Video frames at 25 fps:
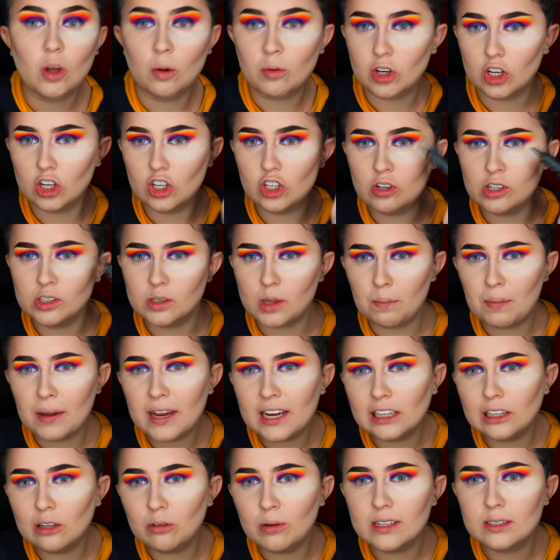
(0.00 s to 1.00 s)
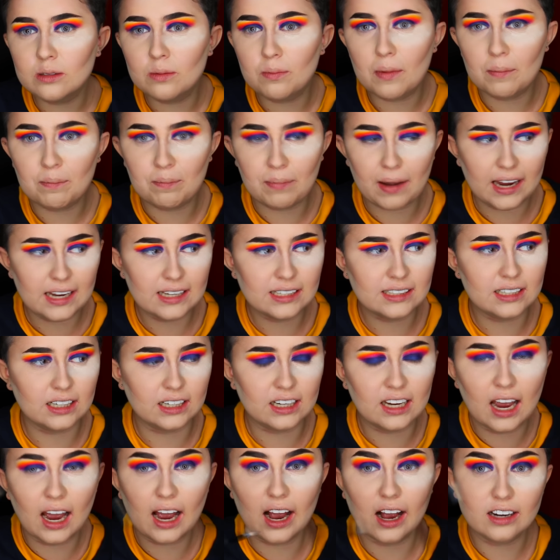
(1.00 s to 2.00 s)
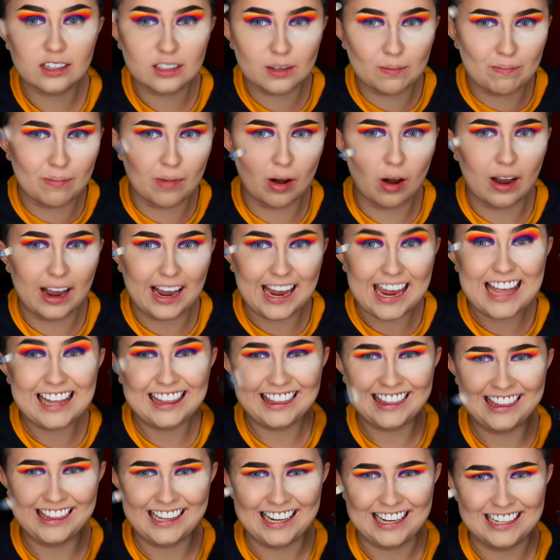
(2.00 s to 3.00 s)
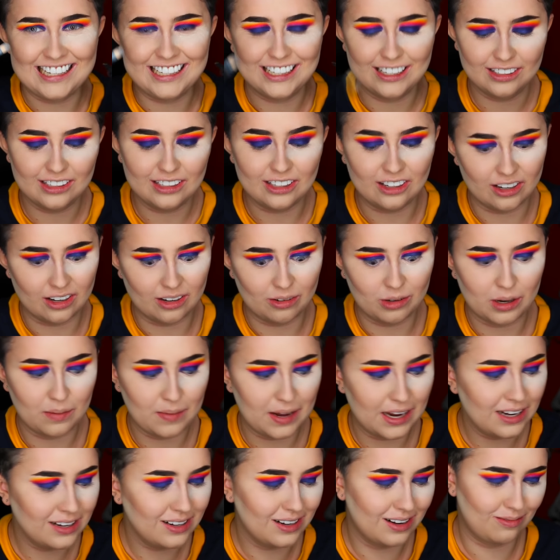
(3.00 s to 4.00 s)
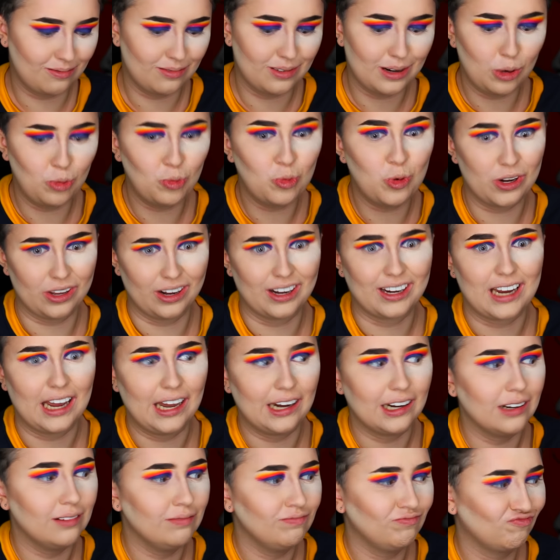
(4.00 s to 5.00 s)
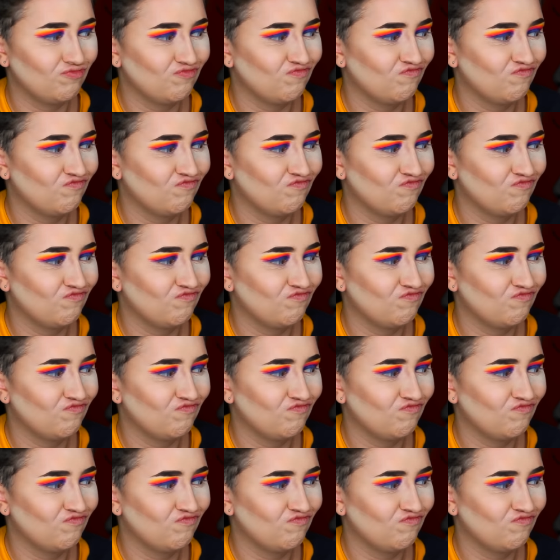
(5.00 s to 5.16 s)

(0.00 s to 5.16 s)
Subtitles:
So I'm gonna use the P. Louise base to cut my lid. You know what I mean? We're gonna cut it.